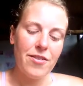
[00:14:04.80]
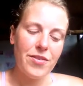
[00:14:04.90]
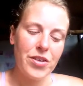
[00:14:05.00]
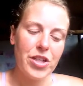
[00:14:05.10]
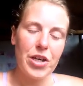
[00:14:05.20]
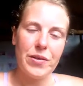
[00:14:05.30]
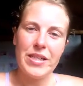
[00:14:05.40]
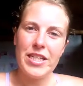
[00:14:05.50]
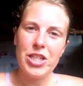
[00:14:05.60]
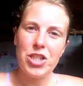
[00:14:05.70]
If you're
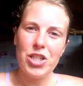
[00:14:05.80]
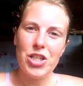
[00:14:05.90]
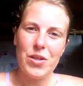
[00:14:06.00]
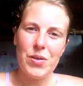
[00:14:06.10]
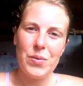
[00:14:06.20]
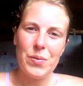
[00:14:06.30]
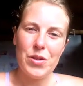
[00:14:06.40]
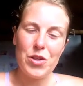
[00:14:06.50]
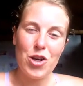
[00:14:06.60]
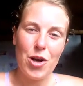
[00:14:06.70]
going to
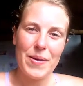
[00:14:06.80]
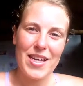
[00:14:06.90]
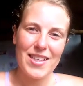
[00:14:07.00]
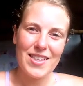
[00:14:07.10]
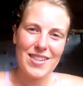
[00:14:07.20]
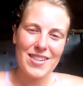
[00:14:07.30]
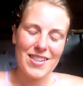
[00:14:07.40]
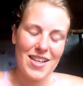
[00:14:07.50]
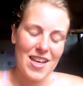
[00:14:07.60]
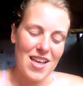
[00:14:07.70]
the
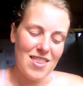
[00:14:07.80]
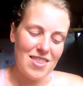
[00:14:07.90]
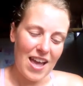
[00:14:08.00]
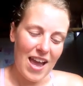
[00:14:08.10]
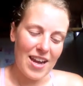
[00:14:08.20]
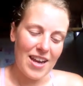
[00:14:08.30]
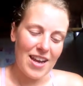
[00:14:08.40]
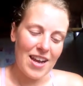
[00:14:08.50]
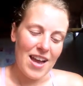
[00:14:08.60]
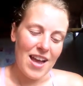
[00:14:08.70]
tropics, then
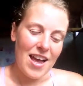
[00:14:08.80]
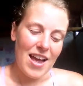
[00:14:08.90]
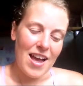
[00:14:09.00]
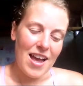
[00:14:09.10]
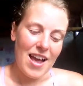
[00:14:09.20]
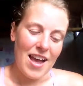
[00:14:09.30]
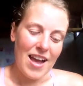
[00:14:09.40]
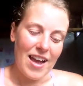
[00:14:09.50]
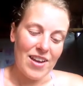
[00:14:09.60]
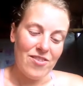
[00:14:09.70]

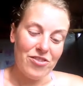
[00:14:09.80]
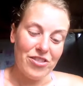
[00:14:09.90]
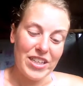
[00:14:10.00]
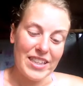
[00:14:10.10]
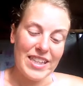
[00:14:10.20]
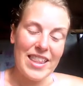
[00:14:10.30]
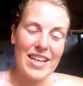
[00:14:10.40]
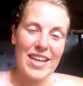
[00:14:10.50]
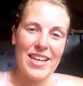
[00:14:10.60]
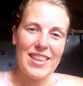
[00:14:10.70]
I really
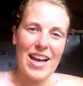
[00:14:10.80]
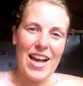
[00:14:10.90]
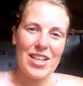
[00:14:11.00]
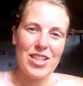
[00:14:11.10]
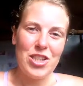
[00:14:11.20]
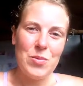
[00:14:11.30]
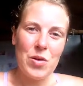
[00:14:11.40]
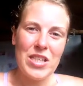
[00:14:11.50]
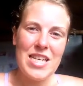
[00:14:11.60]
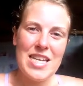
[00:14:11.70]
think that
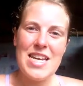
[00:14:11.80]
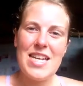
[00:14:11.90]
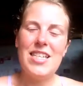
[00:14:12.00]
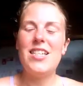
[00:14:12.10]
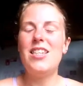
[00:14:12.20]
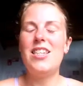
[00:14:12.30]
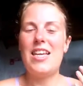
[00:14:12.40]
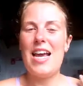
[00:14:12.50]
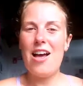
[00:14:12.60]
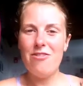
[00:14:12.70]
you only need
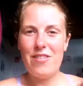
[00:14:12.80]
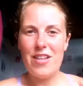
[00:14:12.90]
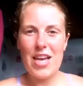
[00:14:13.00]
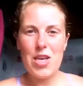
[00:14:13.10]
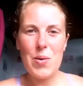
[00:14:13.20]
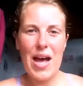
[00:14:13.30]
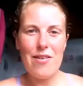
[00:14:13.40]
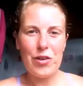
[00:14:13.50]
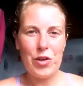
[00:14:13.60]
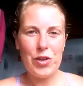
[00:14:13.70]
the outfit that you
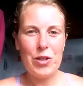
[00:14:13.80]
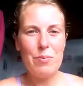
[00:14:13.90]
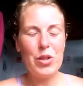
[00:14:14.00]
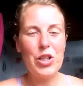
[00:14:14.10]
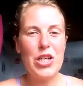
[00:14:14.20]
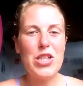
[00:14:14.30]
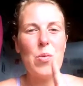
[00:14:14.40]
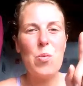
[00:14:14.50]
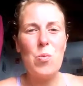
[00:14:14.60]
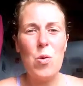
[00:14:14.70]
have on plus
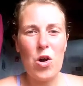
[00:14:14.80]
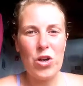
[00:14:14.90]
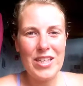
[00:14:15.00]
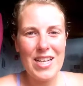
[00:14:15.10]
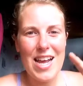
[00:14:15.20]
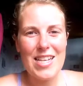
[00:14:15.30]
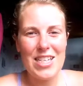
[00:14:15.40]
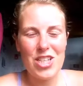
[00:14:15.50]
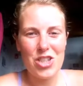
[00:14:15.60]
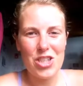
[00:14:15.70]
one
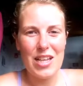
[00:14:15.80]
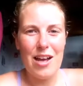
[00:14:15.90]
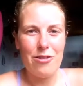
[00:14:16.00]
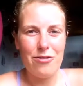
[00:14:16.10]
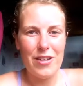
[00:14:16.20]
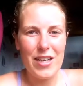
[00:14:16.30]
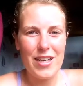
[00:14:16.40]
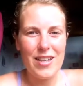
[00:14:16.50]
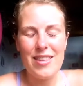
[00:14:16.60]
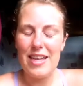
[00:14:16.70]
additional
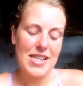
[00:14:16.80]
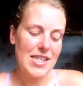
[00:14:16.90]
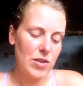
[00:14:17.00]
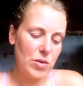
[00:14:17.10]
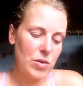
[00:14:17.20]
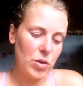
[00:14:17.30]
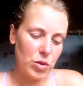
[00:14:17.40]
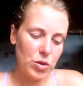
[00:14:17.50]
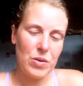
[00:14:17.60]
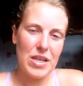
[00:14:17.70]
outfit. That is
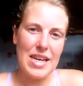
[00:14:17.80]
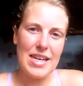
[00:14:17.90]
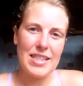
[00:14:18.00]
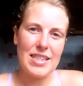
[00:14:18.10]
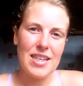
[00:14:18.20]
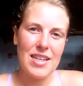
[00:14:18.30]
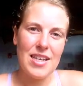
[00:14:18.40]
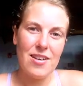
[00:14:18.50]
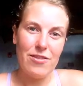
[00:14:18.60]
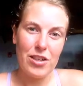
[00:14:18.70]
all you need
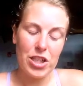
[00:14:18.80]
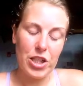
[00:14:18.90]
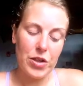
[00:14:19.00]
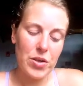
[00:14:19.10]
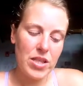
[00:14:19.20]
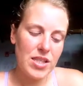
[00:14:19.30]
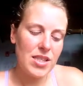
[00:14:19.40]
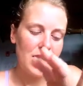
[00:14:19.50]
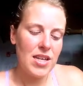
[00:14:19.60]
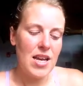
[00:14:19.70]
for clothes.